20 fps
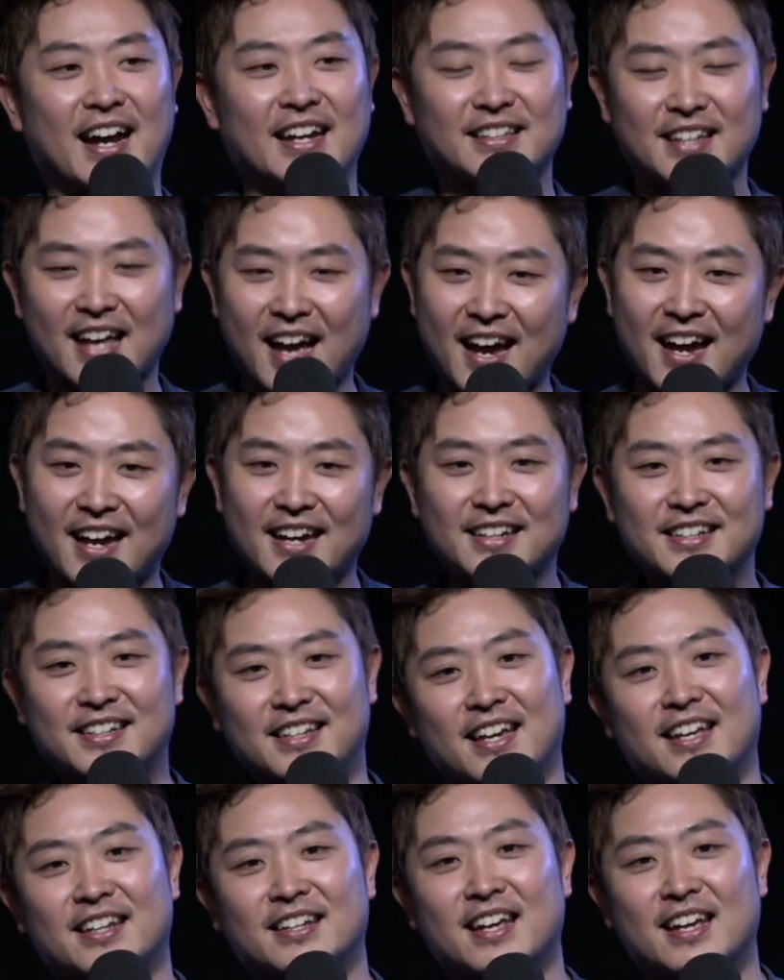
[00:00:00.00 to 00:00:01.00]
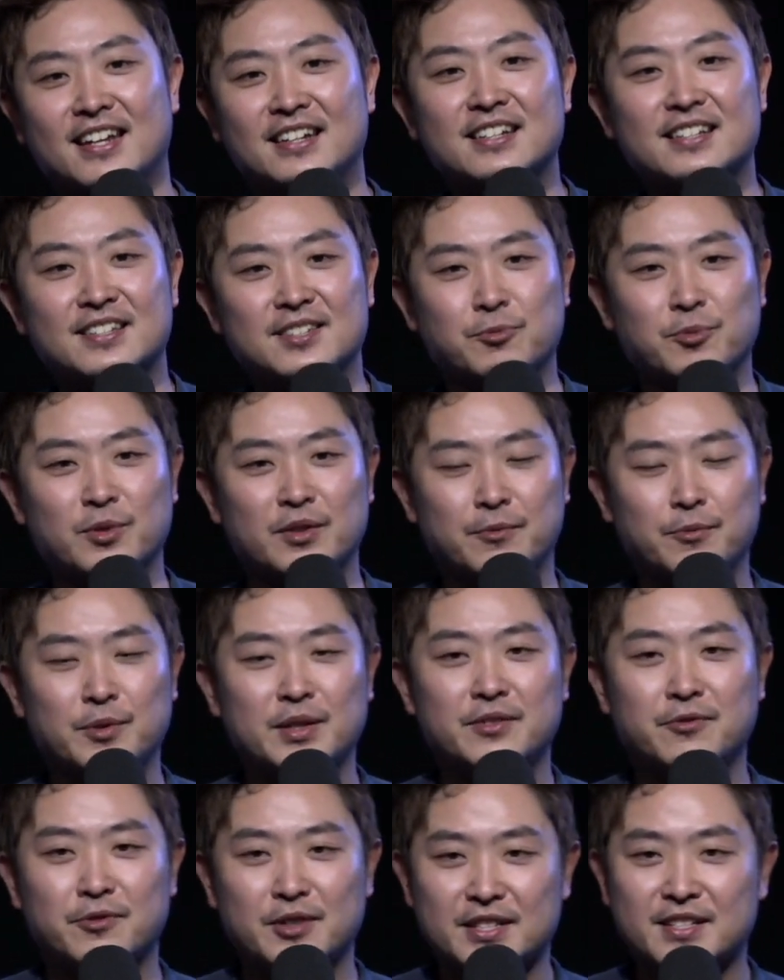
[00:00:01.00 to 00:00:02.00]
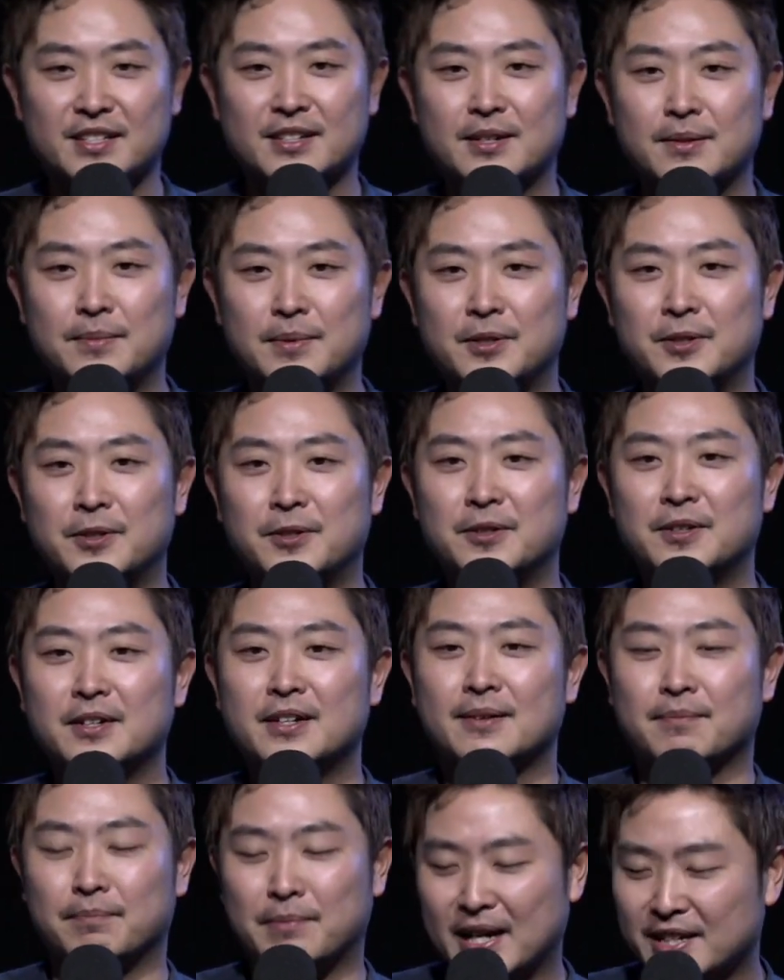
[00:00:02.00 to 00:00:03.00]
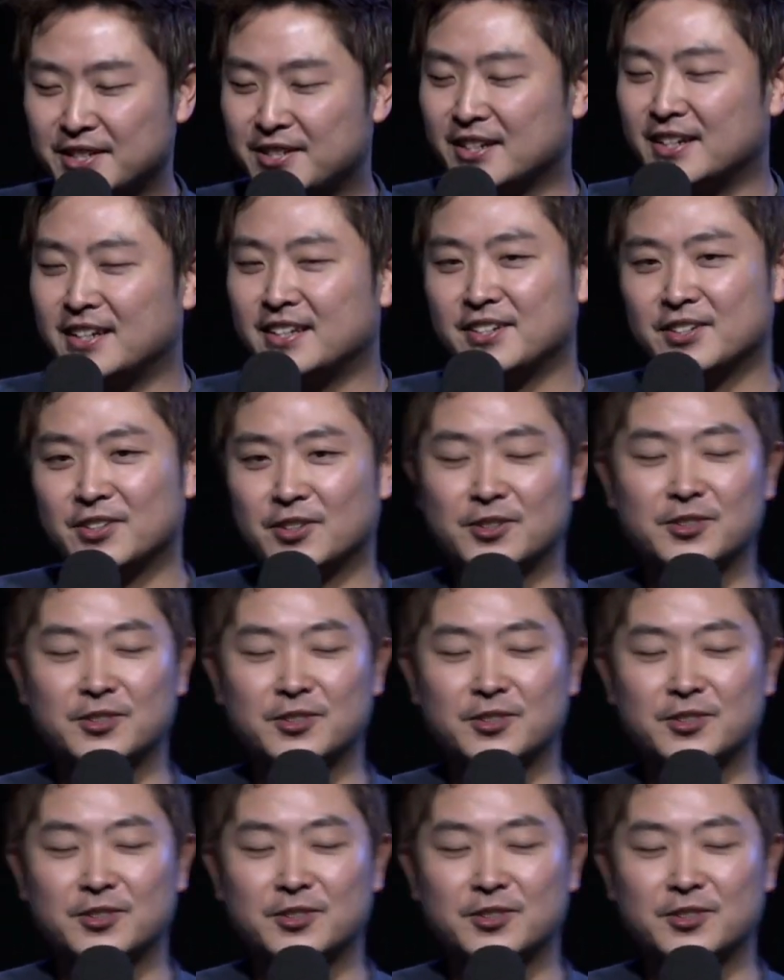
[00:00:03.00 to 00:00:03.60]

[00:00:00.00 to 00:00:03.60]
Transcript: like and it's within reasonable budget, you know.